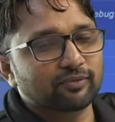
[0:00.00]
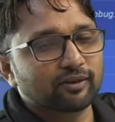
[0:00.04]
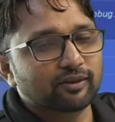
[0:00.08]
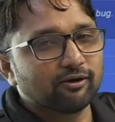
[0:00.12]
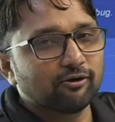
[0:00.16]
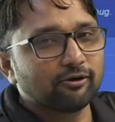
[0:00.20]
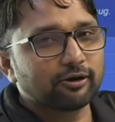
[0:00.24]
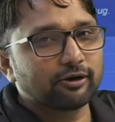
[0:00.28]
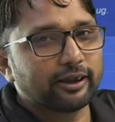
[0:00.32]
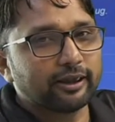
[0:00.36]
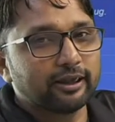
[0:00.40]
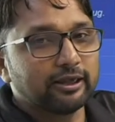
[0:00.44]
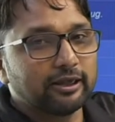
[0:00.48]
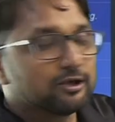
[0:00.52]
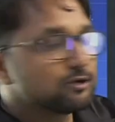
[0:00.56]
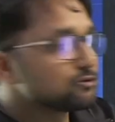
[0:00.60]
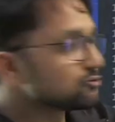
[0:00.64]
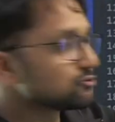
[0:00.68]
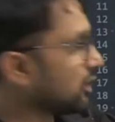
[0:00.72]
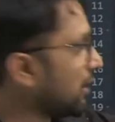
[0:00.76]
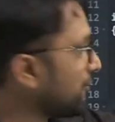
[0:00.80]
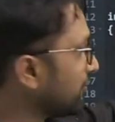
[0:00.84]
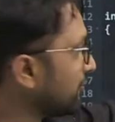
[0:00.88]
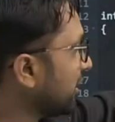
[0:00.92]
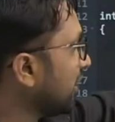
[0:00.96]
Okay.
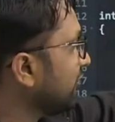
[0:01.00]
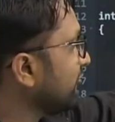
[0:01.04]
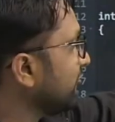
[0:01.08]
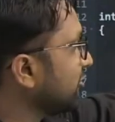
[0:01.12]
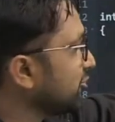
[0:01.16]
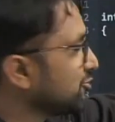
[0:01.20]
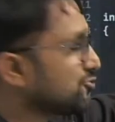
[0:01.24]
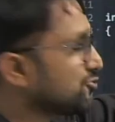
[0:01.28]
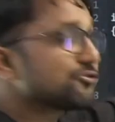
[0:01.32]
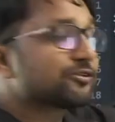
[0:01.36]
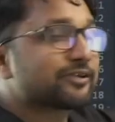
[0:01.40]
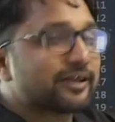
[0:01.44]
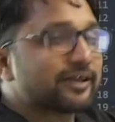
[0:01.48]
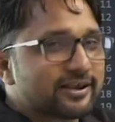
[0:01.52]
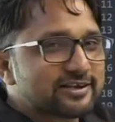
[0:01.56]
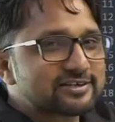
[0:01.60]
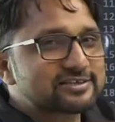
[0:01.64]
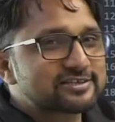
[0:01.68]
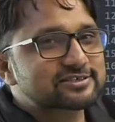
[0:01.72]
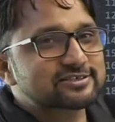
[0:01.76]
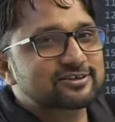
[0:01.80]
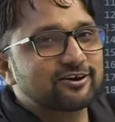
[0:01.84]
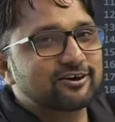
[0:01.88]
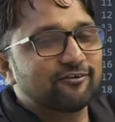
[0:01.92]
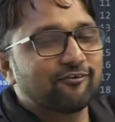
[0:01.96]
So I'm giving you
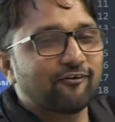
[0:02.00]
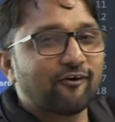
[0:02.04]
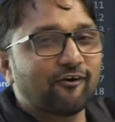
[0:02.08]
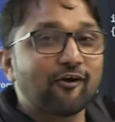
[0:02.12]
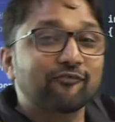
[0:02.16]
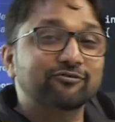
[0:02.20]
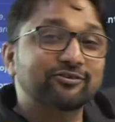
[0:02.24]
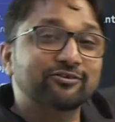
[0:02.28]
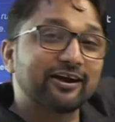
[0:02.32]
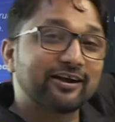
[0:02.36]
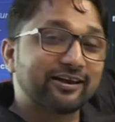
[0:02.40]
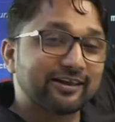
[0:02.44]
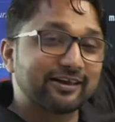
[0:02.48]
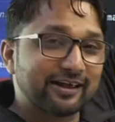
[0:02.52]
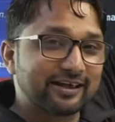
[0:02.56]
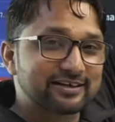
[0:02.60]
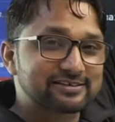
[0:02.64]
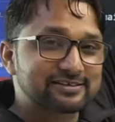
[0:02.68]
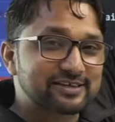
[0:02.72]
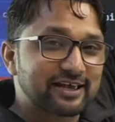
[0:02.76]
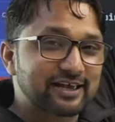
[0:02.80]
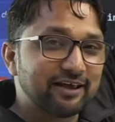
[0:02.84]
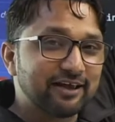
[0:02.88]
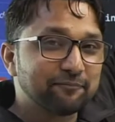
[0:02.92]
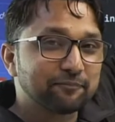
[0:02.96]
taste of the
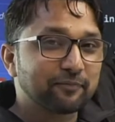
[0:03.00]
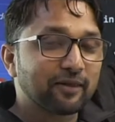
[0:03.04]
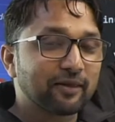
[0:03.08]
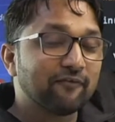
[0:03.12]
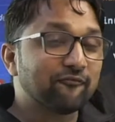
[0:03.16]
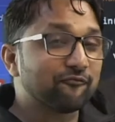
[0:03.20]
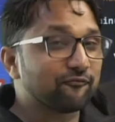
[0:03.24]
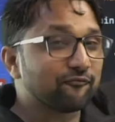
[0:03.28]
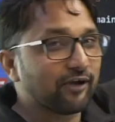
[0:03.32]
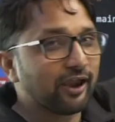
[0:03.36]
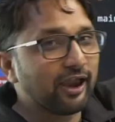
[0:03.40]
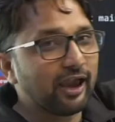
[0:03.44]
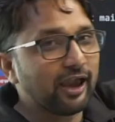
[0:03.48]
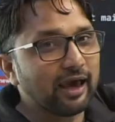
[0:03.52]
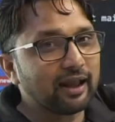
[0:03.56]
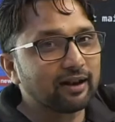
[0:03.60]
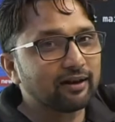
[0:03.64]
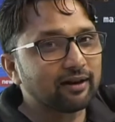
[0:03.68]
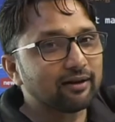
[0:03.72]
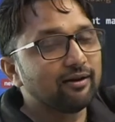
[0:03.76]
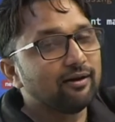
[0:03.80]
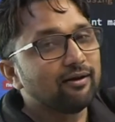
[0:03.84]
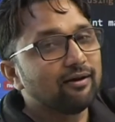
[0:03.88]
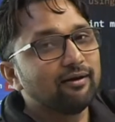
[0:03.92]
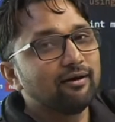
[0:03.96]
DSA. Where
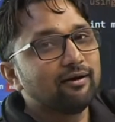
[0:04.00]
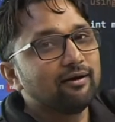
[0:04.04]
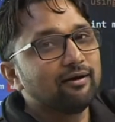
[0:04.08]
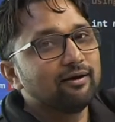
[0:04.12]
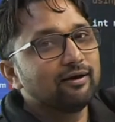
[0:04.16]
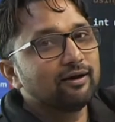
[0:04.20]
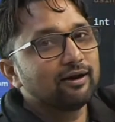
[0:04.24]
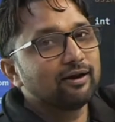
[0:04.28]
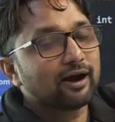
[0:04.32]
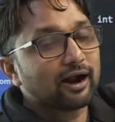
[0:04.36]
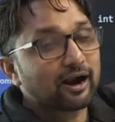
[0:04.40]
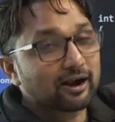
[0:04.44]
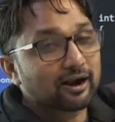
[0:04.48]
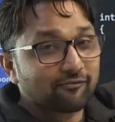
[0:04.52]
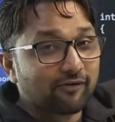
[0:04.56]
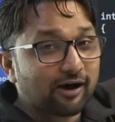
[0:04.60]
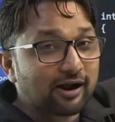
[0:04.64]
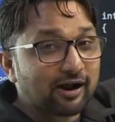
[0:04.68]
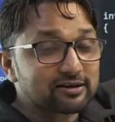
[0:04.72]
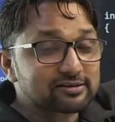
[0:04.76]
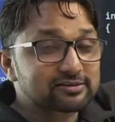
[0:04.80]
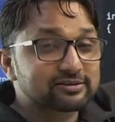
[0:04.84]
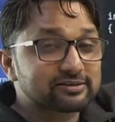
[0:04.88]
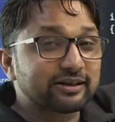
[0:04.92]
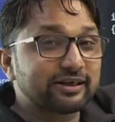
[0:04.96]

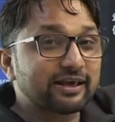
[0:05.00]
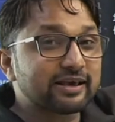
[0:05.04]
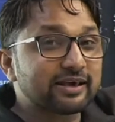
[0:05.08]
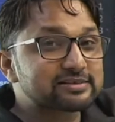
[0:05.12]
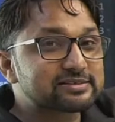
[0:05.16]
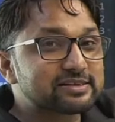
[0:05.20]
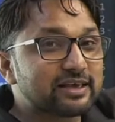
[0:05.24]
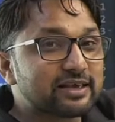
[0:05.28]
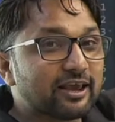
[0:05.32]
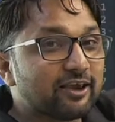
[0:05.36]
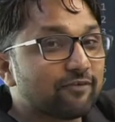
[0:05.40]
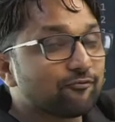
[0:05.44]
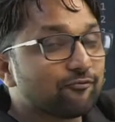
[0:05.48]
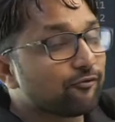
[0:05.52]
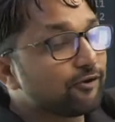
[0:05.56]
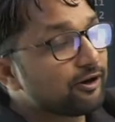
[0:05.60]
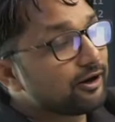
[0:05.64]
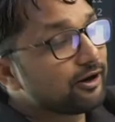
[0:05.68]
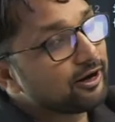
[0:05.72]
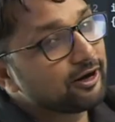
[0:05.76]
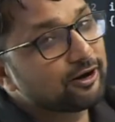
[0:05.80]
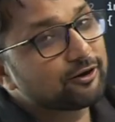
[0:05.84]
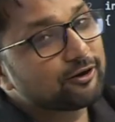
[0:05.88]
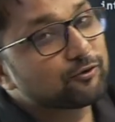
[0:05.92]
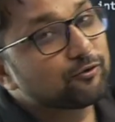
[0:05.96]
advanced DSA, we
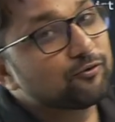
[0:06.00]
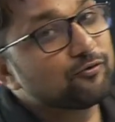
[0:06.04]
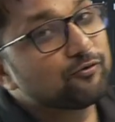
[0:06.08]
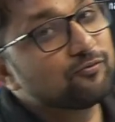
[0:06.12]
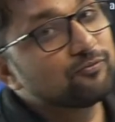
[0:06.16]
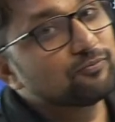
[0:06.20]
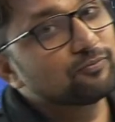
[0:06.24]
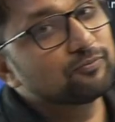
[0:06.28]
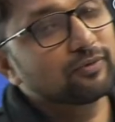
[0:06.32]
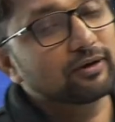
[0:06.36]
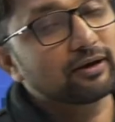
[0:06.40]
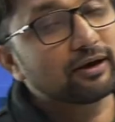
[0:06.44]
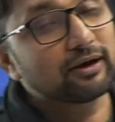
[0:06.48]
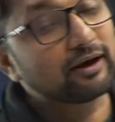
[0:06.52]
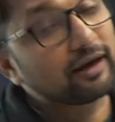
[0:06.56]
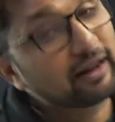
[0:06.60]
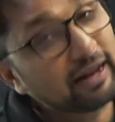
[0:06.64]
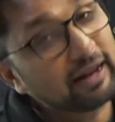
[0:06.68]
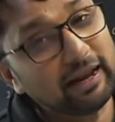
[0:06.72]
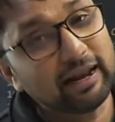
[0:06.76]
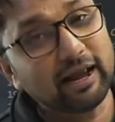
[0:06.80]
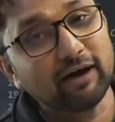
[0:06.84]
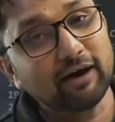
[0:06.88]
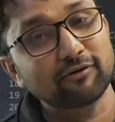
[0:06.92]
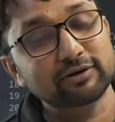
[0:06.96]
need to
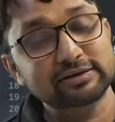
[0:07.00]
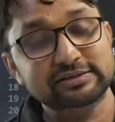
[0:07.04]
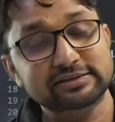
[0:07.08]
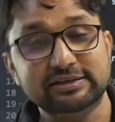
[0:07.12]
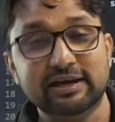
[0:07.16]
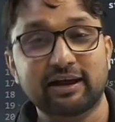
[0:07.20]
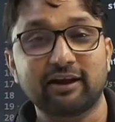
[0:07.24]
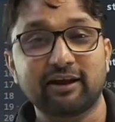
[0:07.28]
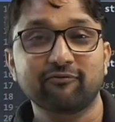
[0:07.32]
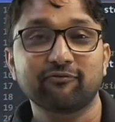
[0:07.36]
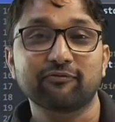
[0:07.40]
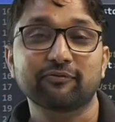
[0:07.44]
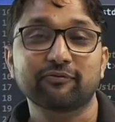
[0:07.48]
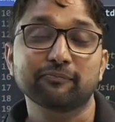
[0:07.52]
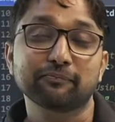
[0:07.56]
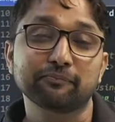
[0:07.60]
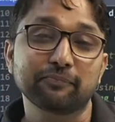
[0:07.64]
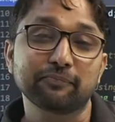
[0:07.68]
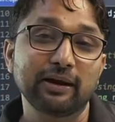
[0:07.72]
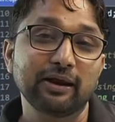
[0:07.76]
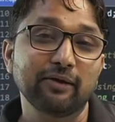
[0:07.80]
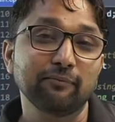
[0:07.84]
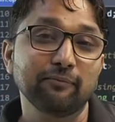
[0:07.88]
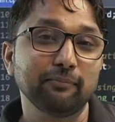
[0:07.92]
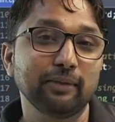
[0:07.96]
grill ourselves.
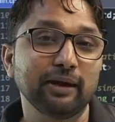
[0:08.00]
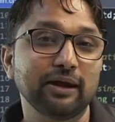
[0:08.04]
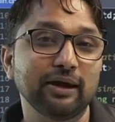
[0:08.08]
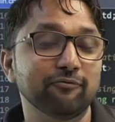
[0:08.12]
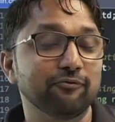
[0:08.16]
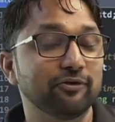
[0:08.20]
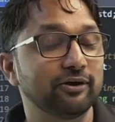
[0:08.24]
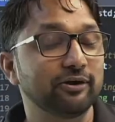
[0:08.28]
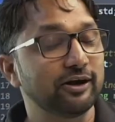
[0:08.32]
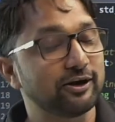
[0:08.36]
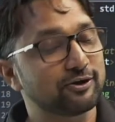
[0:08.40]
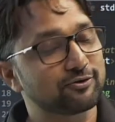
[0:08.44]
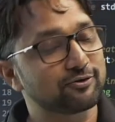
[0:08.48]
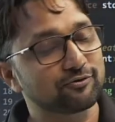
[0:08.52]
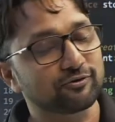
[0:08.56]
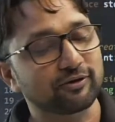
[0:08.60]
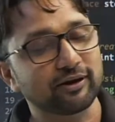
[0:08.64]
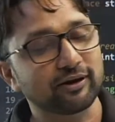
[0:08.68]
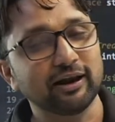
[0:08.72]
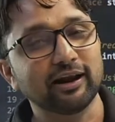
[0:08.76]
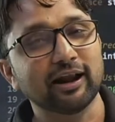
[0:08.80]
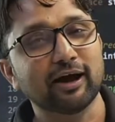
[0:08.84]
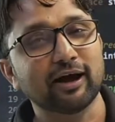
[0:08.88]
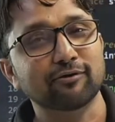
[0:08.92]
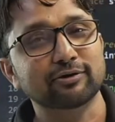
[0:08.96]
Believe me, we need to
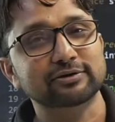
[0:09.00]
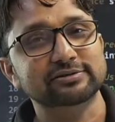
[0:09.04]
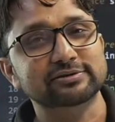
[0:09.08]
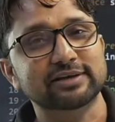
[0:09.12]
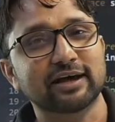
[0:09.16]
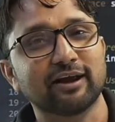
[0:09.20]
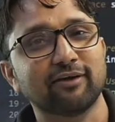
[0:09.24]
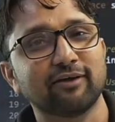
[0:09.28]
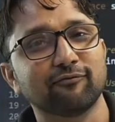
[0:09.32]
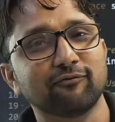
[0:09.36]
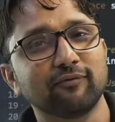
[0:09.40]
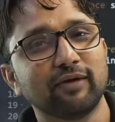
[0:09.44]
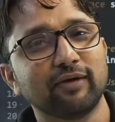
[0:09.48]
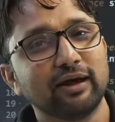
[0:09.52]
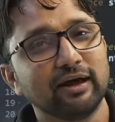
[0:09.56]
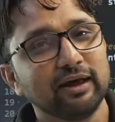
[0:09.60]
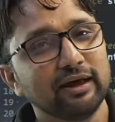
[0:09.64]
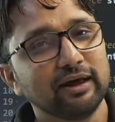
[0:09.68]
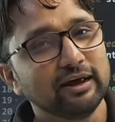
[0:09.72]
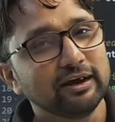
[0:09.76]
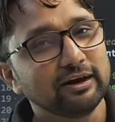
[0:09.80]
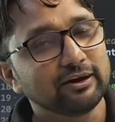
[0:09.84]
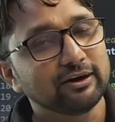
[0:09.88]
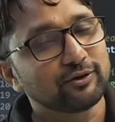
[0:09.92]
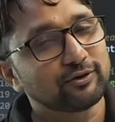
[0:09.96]
grill ourselves
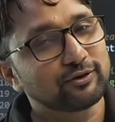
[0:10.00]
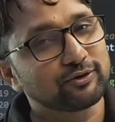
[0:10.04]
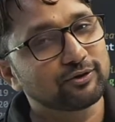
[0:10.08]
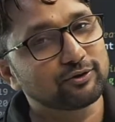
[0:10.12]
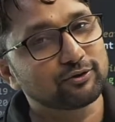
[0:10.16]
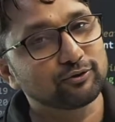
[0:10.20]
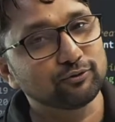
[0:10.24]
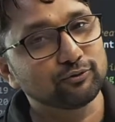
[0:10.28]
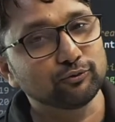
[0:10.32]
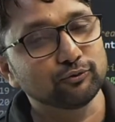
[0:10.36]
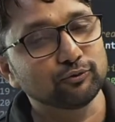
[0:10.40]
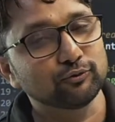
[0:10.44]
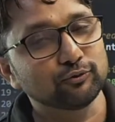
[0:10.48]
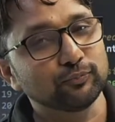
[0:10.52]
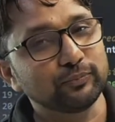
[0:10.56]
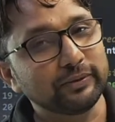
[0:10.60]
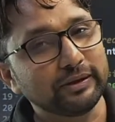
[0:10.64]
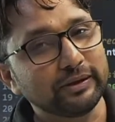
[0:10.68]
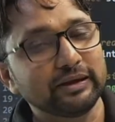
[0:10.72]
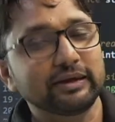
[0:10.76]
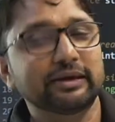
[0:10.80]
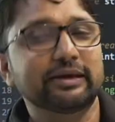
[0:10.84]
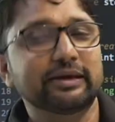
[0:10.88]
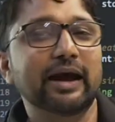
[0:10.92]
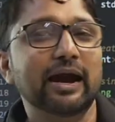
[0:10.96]
to
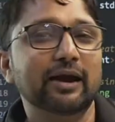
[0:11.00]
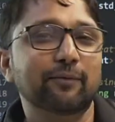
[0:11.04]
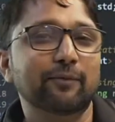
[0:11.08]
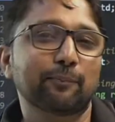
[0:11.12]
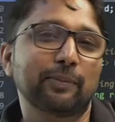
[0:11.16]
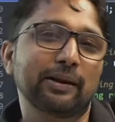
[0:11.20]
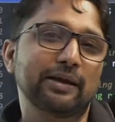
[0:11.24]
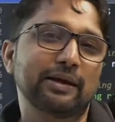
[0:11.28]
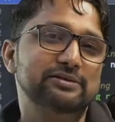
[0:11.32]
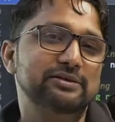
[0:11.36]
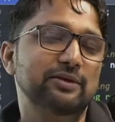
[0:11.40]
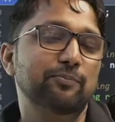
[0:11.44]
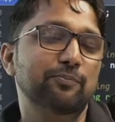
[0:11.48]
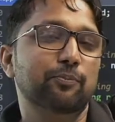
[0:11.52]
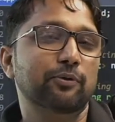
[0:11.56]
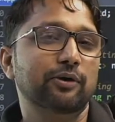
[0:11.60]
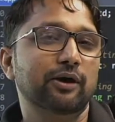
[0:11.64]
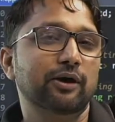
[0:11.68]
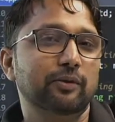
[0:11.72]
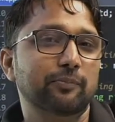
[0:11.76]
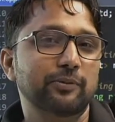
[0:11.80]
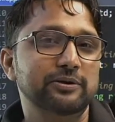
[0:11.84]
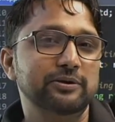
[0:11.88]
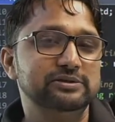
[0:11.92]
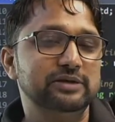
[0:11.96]
be get placed in
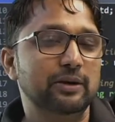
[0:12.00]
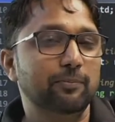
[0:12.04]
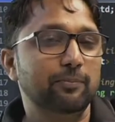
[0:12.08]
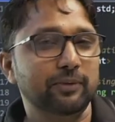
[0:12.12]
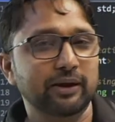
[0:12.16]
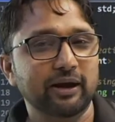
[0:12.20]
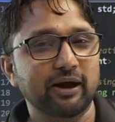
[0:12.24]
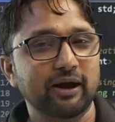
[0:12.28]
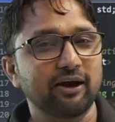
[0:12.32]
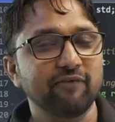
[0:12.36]
product-based company.